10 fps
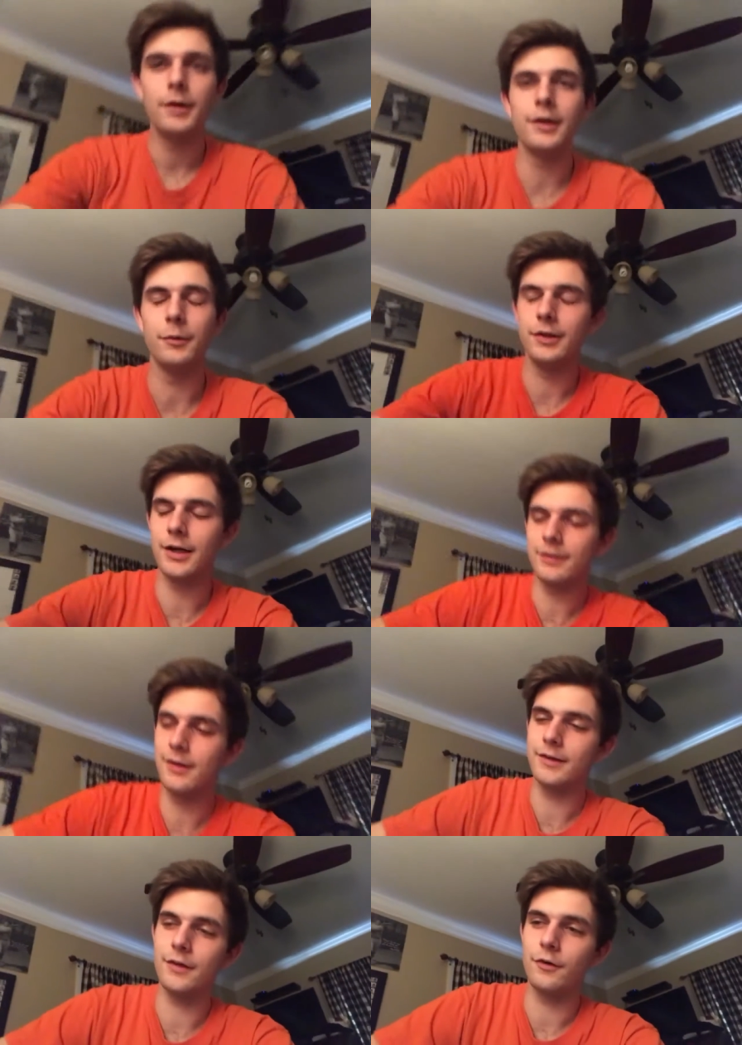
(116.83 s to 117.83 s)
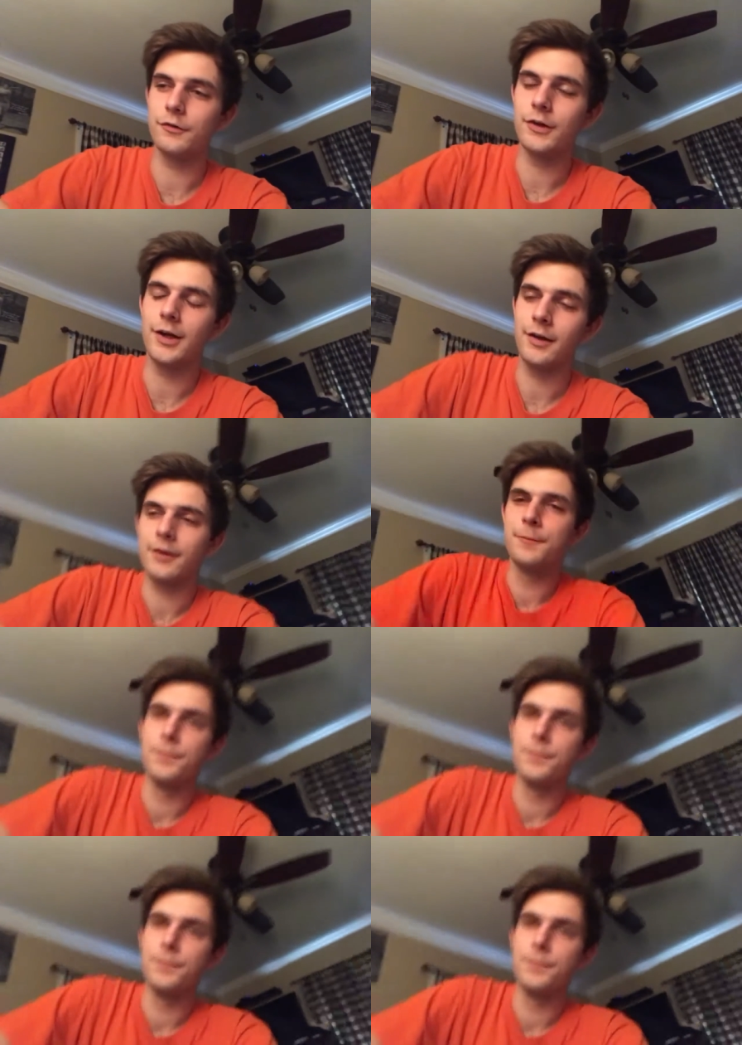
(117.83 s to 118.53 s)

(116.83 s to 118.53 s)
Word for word: anyway, not not to get off track.